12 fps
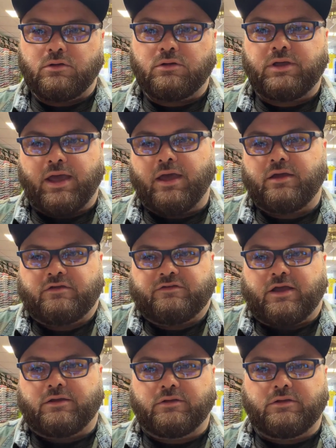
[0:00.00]
Yeah,
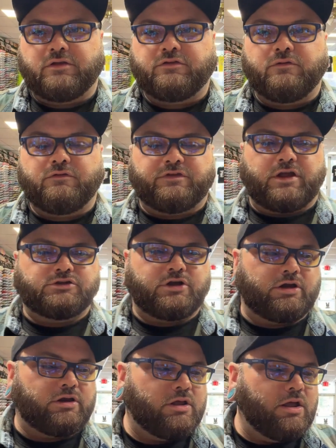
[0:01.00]
exactly. It's
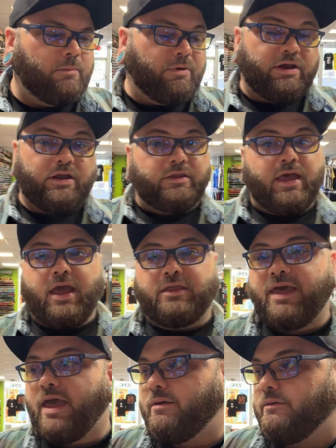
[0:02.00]
oversaturated. But
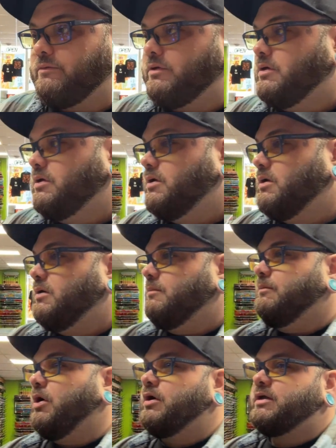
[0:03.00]
that
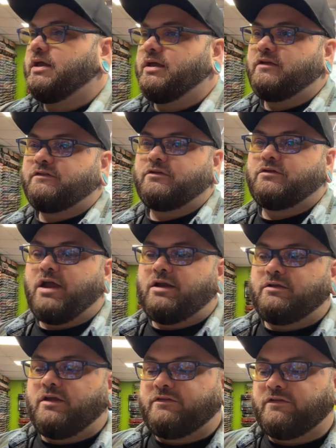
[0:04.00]
market isn't great
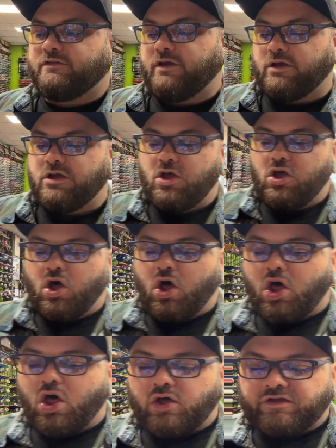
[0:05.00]
unless it's like,
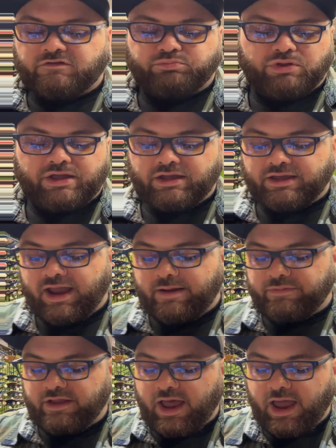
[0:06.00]
oh, he's playing a
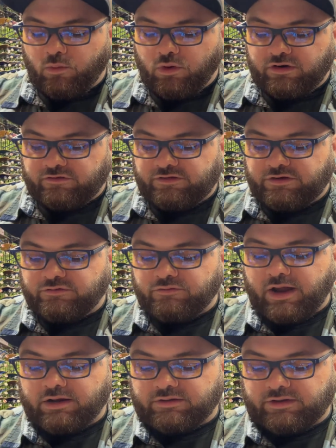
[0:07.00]
game that I want to see
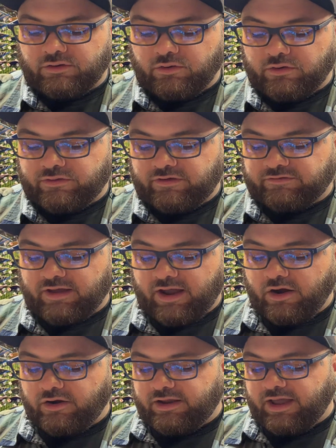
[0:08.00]
directly, or this guy
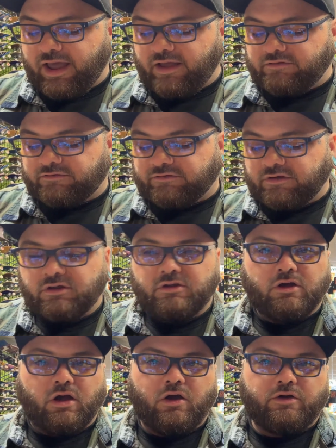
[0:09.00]
already has
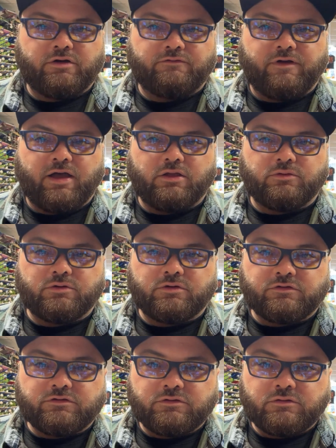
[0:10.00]
100
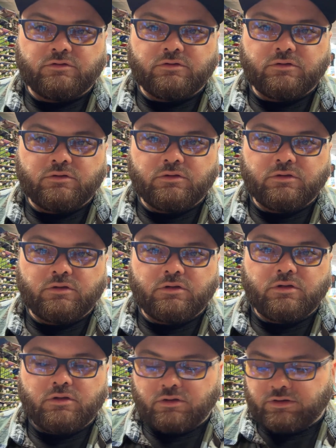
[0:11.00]
followers.
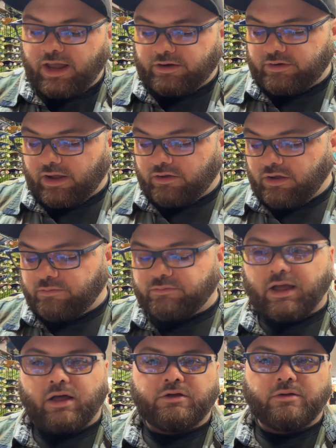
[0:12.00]
Yeah, dude, I'll
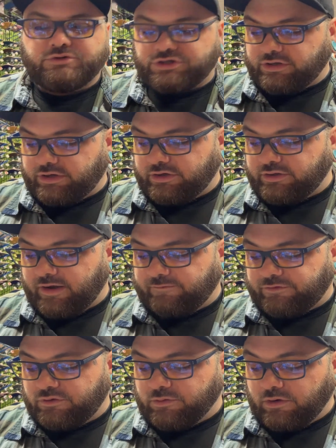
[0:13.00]
come chill on your live
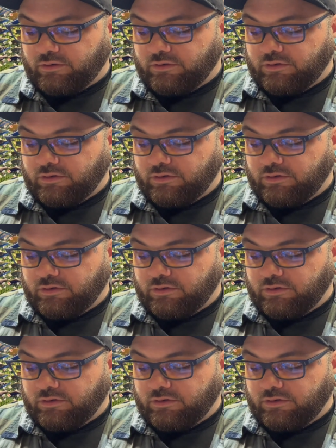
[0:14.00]
too, bro.